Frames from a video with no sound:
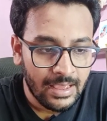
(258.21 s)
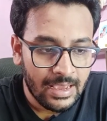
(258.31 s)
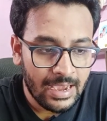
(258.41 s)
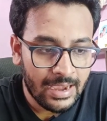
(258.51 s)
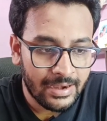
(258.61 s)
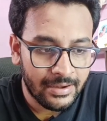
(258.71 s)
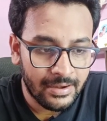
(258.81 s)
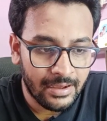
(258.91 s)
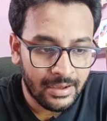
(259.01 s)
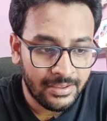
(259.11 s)

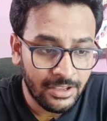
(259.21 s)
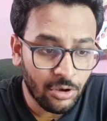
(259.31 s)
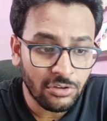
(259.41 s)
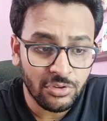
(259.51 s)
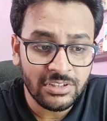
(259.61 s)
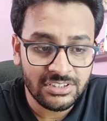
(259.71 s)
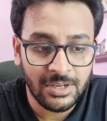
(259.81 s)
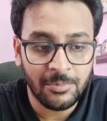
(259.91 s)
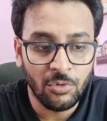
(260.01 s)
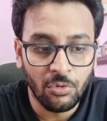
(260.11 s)
And he also
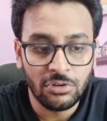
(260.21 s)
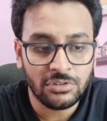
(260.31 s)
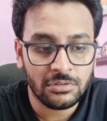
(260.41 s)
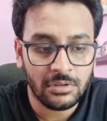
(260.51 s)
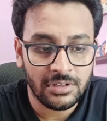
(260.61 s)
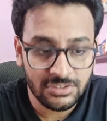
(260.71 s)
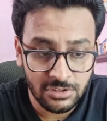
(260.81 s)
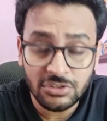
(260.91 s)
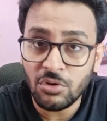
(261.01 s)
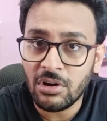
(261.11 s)
received Google's
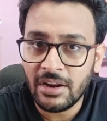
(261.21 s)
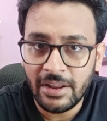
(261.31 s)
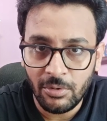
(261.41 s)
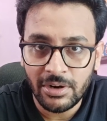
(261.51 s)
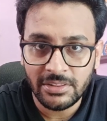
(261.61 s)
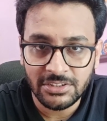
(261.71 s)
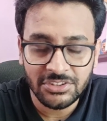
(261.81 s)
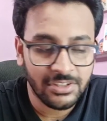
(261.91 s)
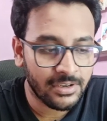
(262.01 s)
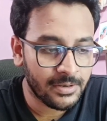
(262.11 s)
Research Scholar Award this
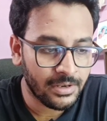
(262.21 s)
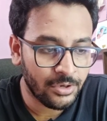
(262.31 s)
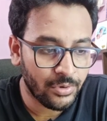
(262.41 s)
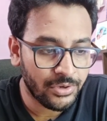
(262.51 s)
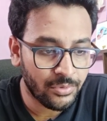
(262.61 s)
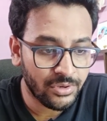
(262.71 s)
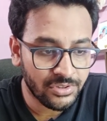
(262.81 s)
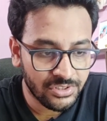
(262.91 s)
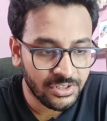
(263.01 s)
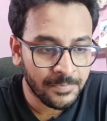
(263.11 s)
year in
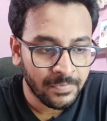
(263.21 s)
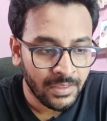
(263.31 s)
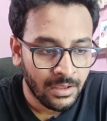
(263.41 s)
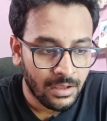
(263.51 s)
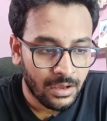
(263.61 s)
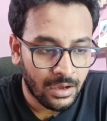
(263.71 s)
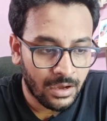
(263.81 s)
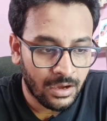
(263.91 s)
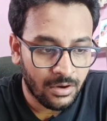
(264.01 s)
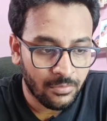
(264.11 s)
2023
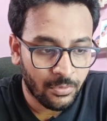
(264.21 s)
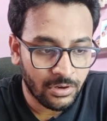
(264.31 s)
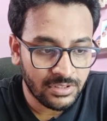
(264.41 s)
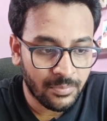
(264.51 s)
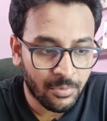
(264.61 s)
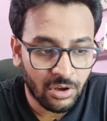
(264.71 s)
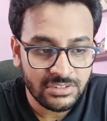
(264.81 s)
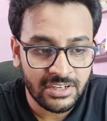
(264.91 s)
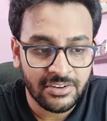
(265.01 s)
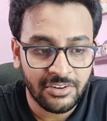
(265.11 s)
for the
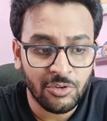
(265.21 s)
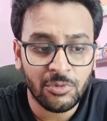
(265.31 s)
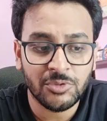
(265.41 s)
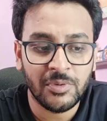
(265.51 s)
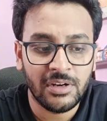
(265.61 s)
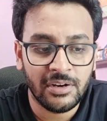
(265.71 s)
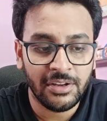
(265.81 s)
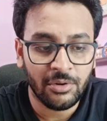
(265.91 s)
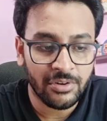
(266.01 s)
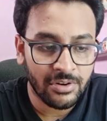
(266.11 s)
project Reinforcement
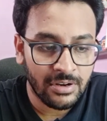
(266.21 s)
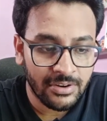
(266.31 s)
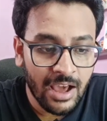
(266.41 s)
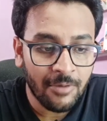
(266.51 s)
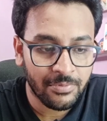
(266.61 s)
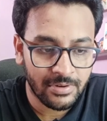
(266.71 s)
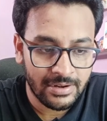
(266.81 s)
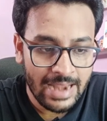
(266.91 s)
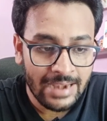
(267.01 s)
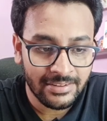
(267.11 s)
Learning on Rough
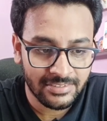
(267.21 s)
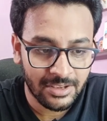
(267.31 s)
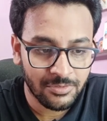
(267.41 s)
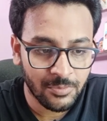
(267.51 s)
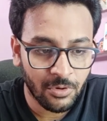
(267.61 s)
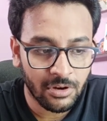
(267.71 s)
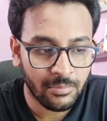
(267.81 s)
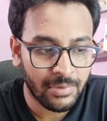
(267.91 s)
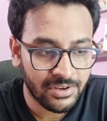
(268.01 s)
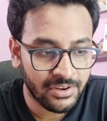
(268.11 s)
Landscapes for
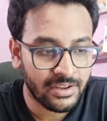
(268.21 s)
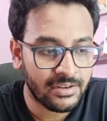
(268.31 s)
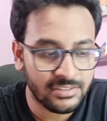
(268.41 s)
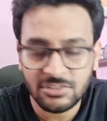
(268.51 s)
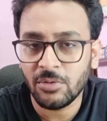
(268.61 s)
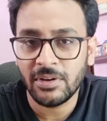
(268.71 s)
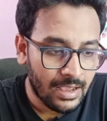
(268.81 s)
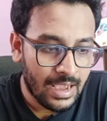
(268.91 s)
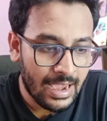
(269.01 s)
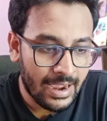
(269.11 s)
Material Discovery.
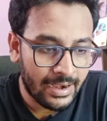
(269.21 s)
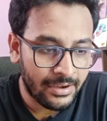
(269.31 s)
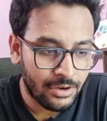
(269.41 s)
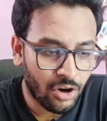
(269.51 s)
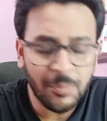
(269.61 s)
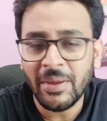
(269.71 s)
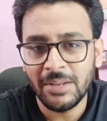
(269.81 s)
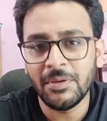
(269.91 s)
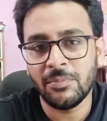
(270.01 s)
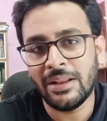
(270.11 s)
And not many
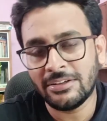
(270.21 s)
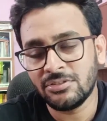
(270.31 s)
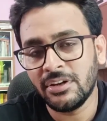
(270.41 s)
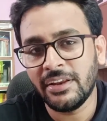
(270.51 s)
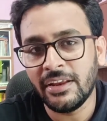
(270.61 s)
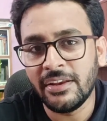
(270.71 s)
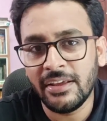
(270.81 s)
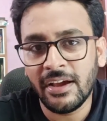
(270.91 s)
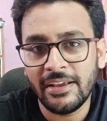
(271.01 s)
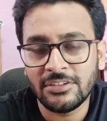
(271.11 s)
people actually in
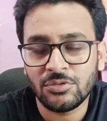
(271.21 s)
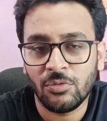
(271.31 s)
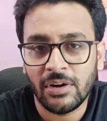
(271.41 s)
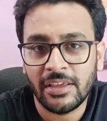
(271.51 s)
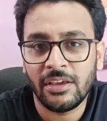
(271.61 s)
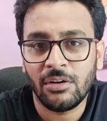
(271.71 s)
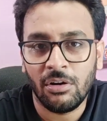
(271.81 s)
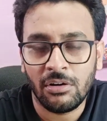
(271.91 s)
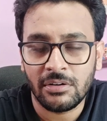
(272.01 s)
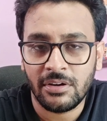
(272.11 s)
India is working
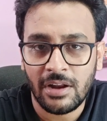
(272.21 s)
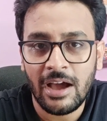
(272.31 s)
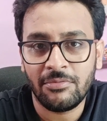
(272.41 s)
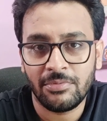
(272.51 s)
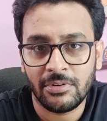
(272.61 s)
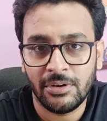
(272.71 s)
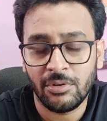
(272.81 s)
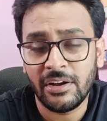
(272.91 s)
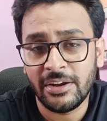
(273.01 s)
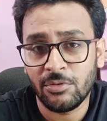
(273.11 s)
on graph
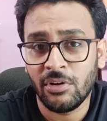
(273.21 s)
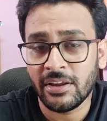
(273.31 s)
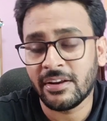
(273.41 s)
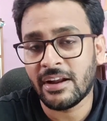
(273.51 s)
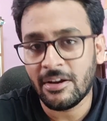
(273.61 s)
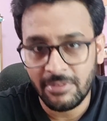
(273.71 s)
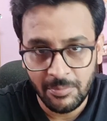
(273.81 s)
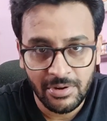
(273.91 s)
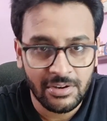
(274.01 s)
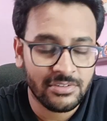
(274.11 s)
neural network and graph
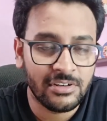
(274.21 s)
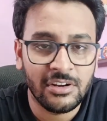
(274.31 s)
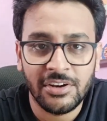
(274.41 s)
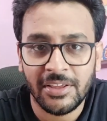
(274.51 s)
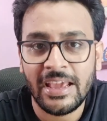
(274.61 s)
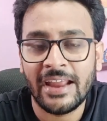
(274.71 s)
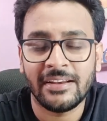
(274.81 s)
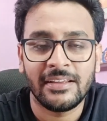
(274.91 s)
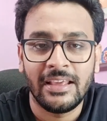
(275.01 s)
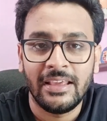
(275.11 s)
representation learning. And
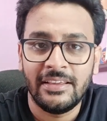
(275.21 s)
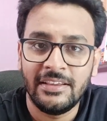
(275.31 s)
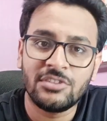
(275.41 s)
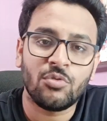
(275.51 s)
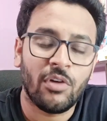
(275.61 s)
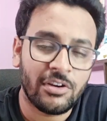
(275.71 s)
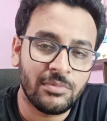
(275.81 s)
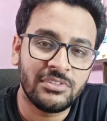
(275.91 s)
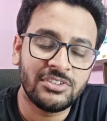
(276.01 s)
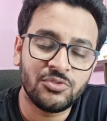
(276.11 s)
he is one
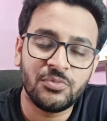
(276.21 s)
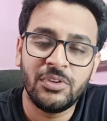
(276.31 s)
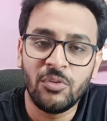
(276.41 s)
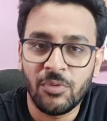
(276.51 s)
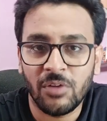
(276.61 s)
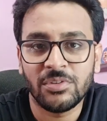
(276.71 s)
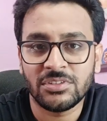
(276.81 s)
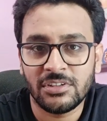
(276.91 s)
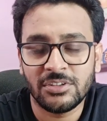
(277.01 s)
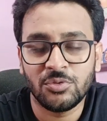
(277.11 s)
of these few
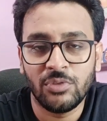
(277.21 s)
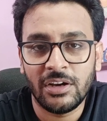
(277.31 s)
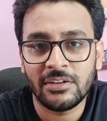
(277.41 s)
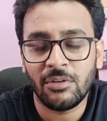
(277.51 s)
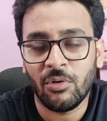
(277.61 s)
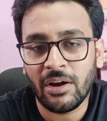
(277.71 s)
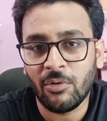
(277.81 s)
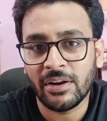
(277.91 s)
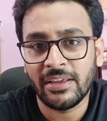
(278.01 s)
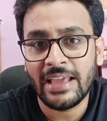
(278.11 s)
professors who are
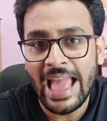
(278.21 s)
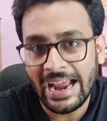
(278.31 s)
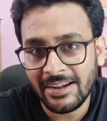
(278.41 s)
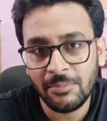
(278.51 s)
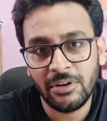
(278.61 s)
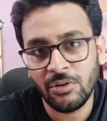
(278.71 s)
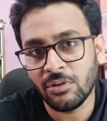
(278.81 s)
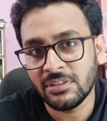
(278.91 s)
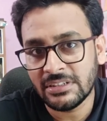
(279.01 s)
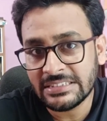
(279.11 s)
working actively
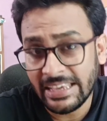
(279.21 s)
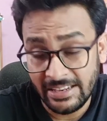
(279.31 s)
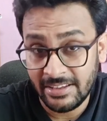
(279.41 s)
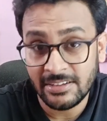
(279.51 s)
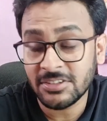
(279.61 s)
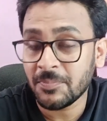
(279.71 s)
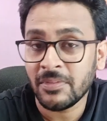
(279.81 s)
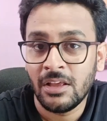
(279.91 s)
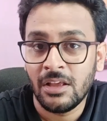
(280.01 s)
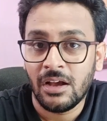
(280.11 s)
on these areas.
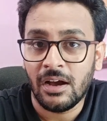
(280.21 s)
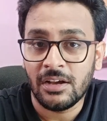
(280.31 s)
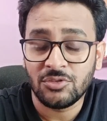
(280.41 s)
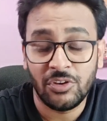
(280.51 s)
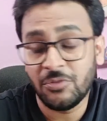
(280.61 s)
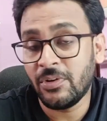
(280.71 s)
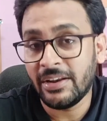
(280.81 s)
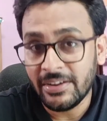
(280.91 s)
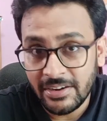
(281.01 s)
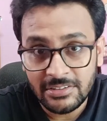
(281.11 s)
So if you are
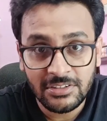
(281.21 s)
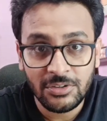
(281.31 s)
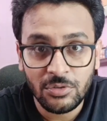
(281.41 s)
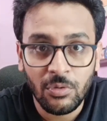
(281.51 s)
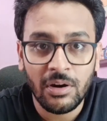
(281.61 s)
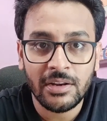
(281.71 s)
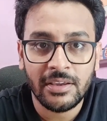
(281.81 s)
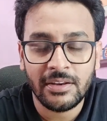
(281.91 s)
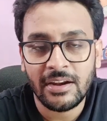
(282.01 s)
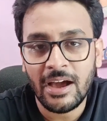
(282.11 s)
interested to work
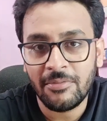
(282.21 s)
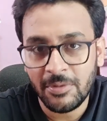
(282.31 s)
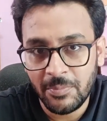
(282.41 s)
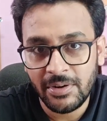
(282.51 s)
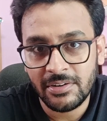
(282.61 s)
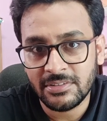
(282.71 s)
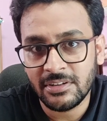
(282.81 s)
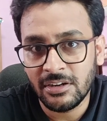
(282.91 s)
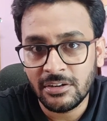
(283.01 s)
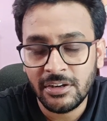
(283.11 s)
in graph
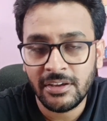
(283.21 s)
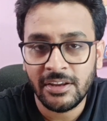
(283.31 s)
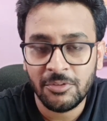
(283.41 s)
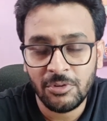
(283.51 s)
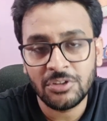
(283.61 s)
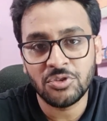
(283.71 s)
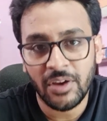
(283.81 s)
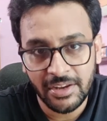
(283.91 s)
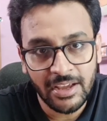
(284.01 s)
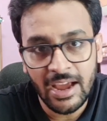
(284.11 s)
representation learning, and if you are
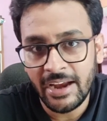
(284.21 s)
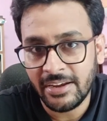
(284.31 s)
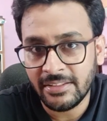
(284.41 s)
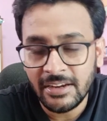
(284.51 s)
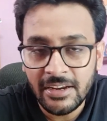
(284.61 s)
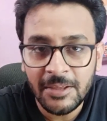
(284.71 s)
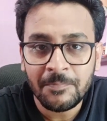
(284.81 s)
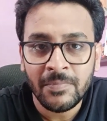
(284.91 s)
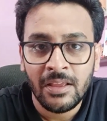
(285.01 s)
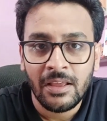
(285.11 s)
joining IIT Delhi,
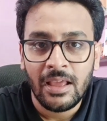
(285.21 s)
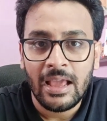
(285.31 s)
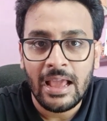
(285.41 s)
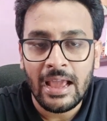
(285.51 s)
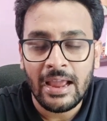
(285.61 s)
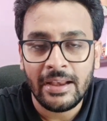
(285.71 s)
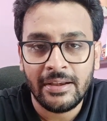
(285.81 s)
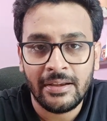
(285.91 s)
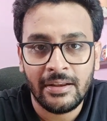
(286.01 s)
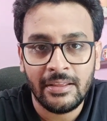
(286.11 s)

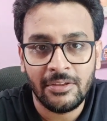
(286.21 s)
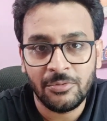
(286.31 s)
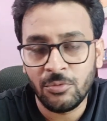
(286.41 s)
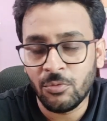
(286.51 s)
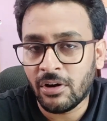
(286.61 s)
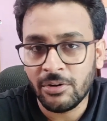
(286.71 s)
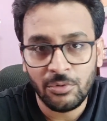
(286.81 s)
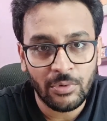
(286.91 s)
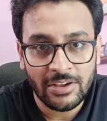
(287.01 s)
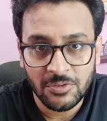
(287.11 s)
and if you want
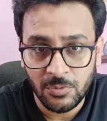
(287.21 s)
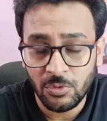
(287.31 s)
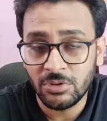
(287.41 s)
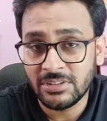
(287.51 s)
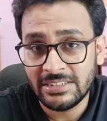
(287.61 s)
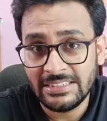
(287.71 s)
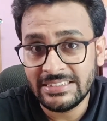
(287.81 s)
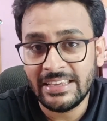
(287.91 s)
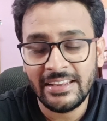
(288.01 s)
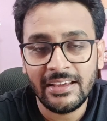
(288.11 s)
to explore these
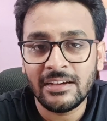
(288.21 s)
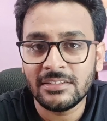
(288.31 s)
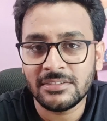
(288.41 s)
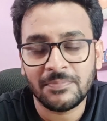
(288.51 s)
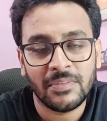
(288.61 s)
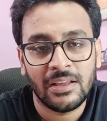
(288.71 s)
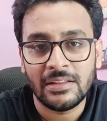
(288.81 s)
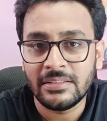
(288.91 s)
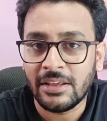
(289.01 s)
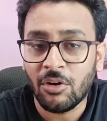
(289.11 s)
areas,
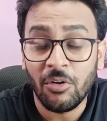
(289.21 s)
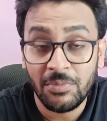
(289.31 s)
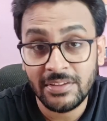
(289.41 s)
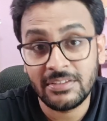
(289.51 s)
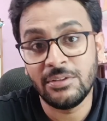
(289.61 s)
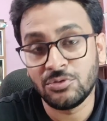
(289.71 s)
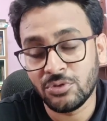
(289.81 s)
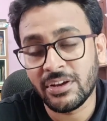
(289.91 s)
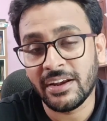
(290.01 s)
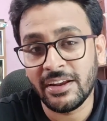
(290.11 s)
then obviously you
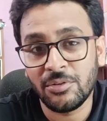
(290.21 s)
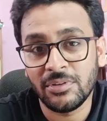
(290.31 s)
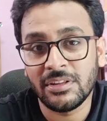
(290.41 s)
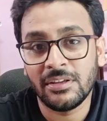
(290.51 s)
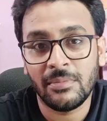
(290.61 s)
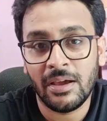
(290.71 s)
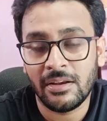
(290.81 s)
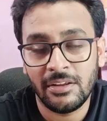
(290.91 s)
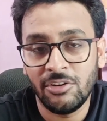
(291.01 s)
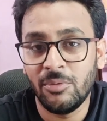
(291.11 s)
should connect with him, and
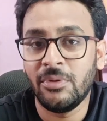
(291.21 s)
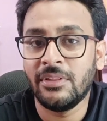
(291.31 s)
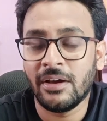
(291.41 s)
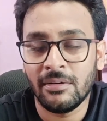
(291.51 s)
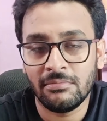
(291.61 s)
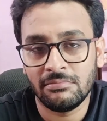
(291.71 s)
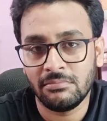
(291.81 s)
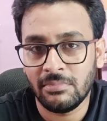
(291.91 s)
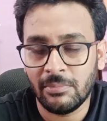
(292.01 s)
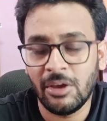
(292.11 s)
he will be the
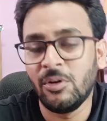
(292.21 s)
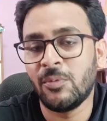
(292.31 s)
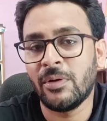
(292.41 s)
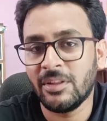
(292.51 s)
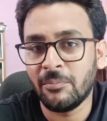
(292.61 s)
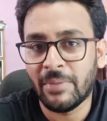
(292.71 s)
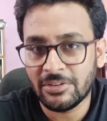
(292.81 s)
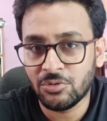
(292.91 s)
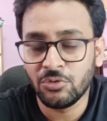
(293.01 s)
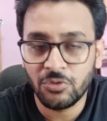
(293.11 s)
he will provide the
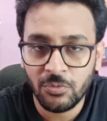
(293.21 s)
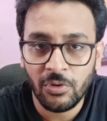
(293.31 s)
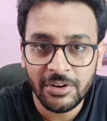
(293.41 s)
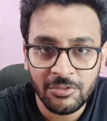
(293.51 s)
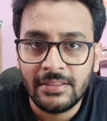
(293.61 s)
best suit for you.